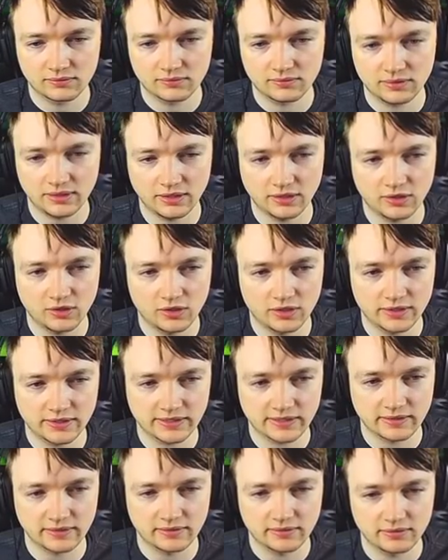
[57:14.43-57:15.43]
Thank God.
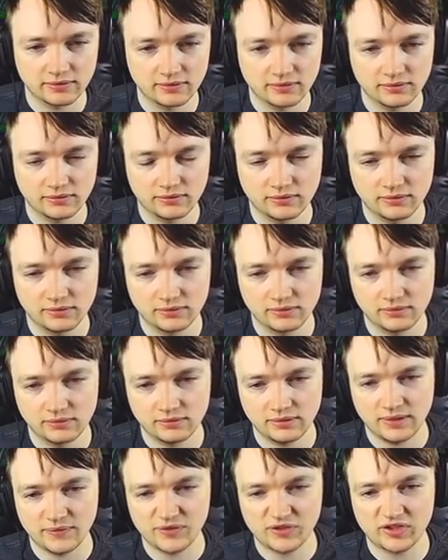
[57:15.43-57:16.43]

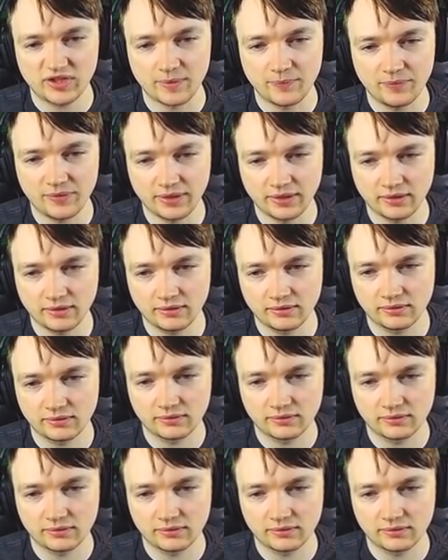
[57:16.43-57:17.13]
I have something.